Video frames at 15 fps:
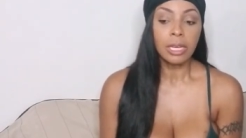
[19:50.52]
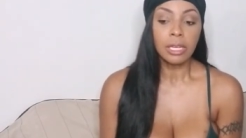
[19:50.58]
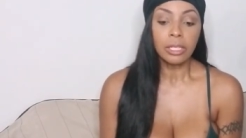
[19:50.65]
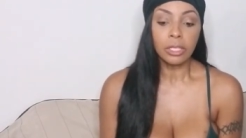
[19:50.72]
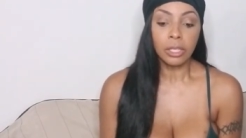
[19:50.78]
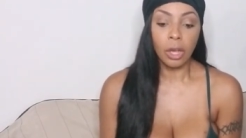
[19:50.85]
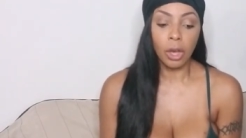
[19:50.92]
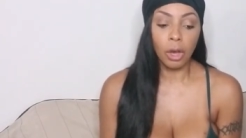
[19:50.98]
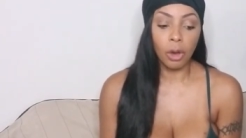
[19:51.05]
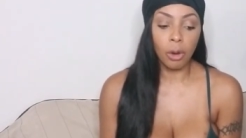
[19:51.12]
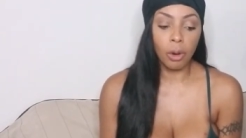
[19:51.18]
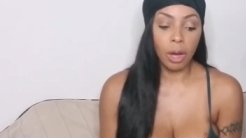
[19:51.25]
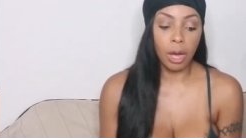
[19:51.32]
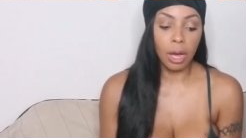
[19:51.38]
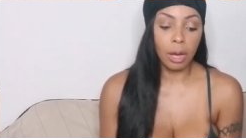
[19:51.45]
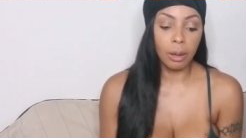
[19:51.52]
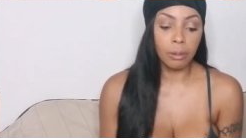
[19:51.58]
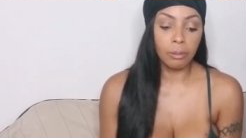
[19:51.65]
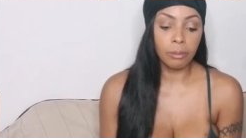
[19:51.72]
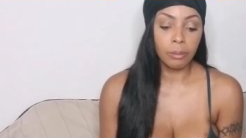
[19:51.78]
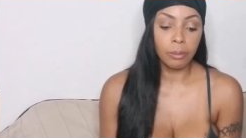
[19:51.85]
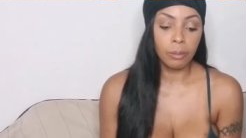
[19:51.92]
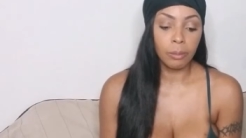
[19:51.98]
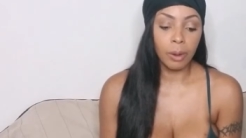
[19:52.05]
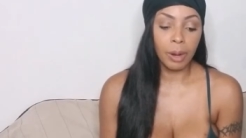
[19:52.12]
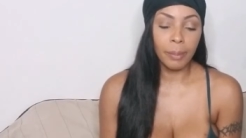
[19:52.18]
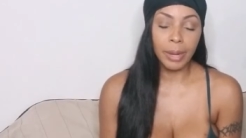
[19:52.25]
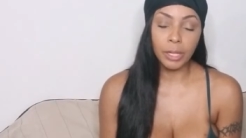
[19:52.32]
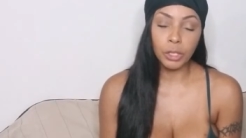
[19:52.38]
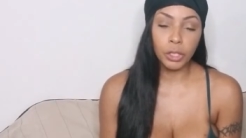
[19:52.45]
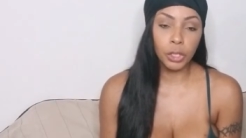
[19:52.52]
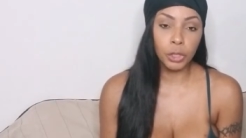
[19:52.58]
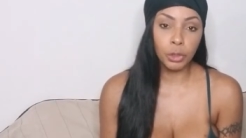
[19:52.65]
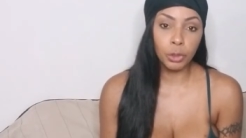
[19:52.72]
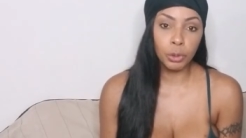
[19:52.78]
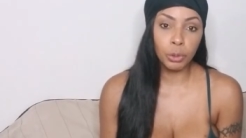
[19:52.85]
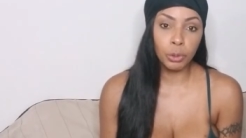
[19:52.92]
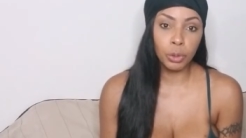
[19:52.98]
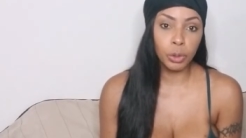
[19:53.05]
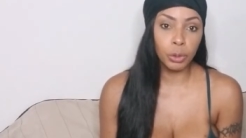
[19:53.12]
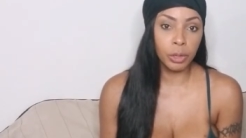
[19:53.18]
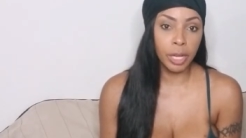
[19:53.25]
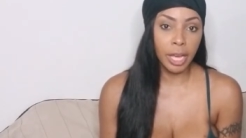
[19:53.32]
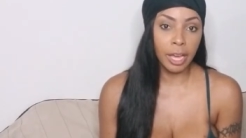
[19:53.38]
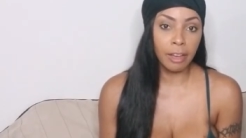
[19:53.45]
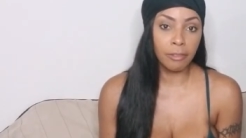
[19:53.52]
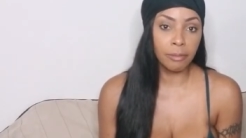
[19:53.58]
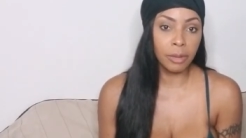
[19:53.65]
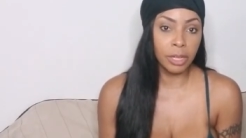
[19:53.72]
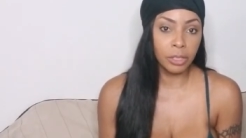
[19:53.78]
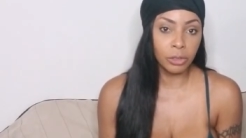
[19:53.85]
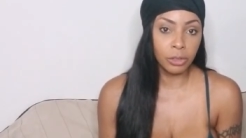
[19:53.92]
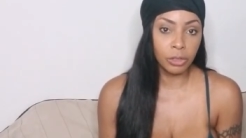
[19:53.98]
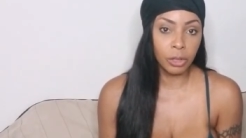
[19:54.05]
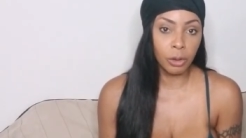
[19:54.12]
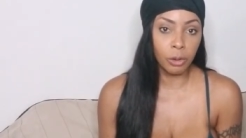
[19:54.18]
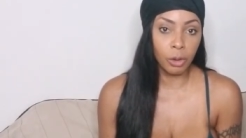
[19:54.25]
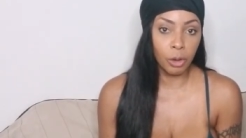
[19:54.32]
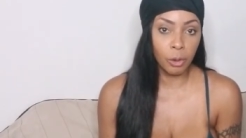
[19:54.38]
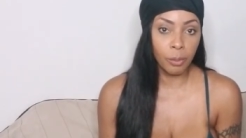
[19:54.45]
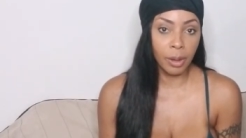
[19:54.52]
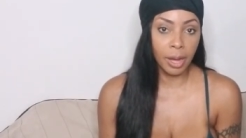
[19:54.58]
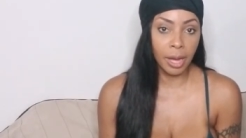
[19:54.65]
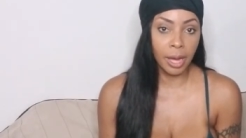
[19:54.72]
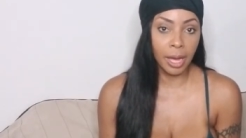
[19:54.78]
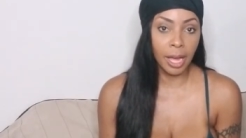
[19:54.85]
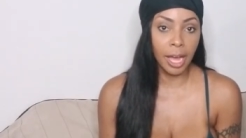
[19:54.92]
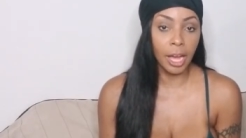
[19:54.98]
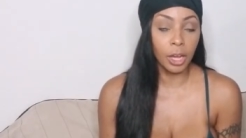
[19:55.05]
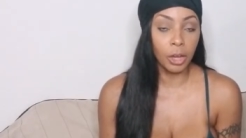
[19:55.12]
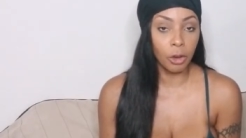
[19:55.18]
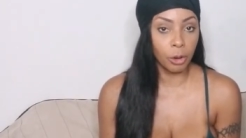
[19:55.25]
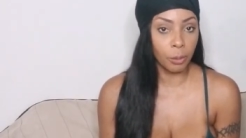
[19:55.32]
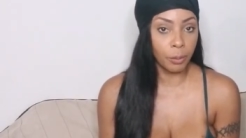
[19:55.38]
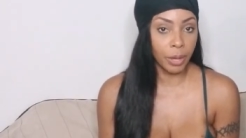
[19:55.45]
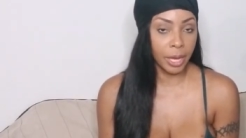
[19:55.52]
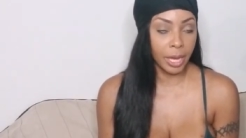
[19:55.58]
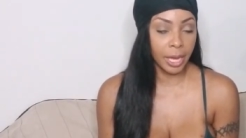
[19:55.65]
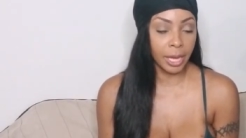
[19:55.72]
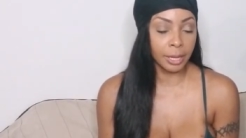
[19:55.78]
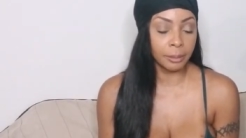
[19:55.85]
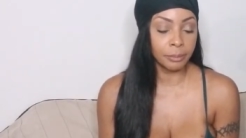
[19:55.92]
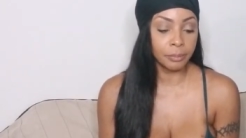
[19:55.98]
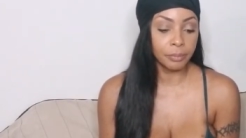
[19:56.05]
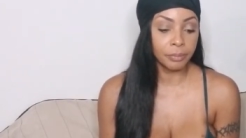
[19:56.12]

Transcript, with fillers: So um, probably about two, two and a half months or so go by. I go to bed.